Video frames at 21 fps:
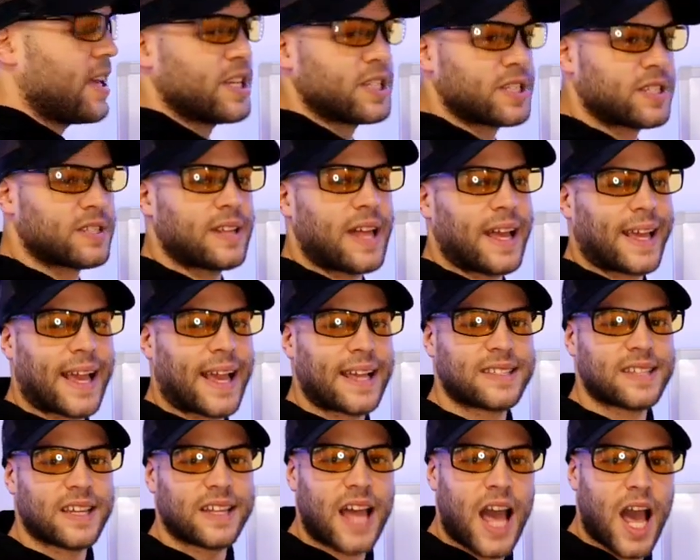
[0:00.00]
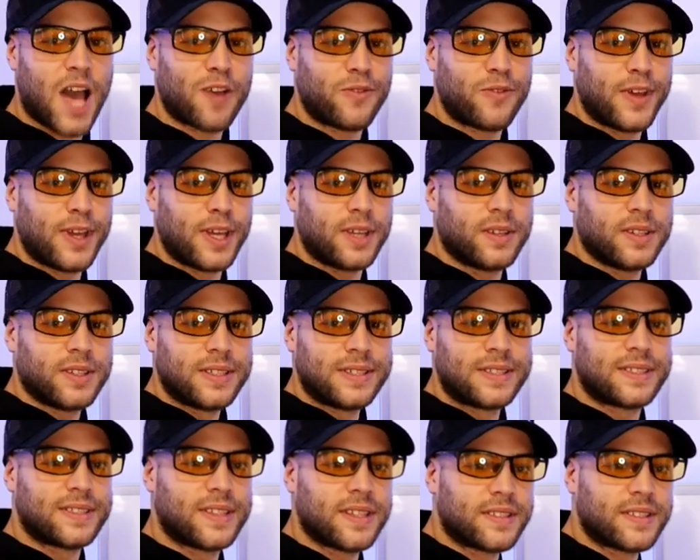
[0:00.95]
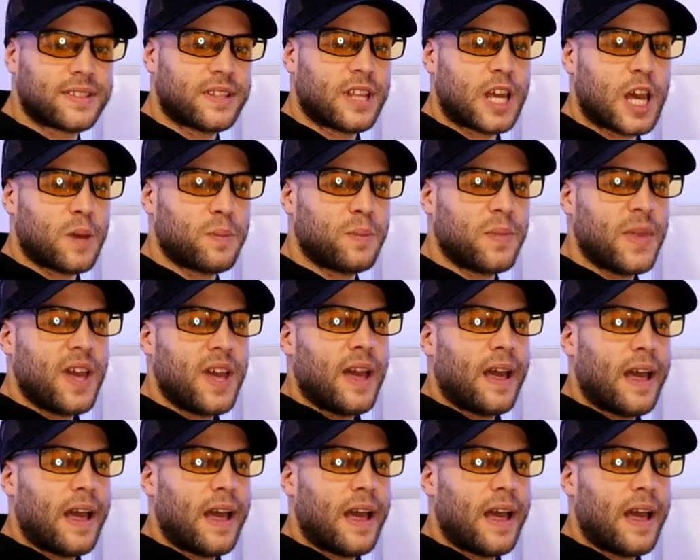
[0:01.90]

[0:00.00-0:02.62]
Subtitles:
is, like I said, having system